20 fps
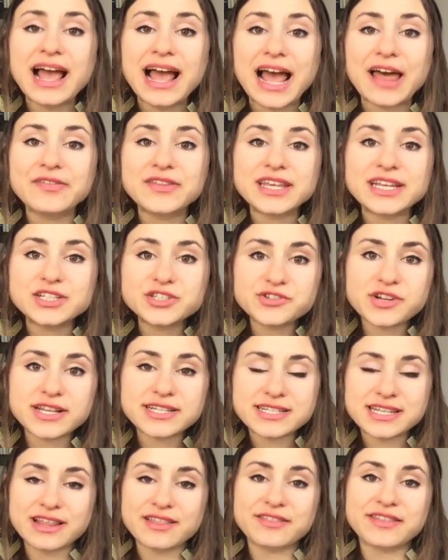And the
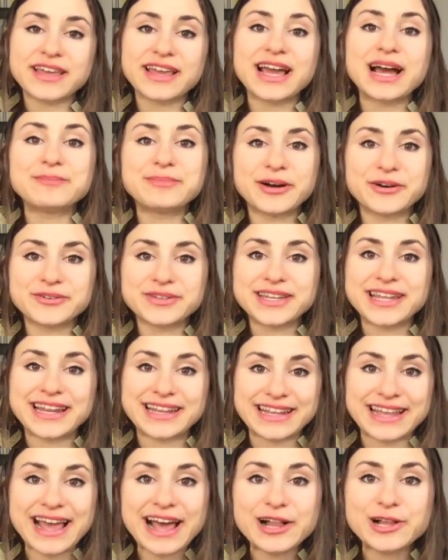interesting thing about
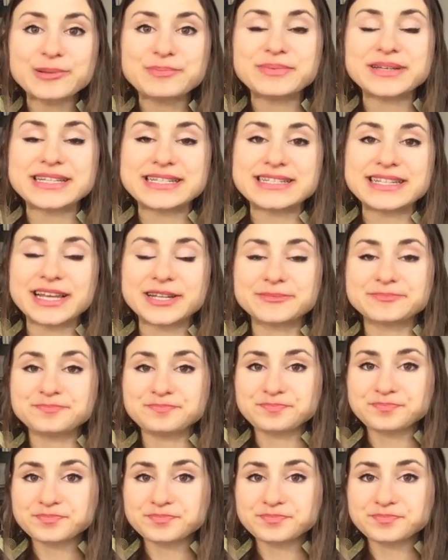getting help is that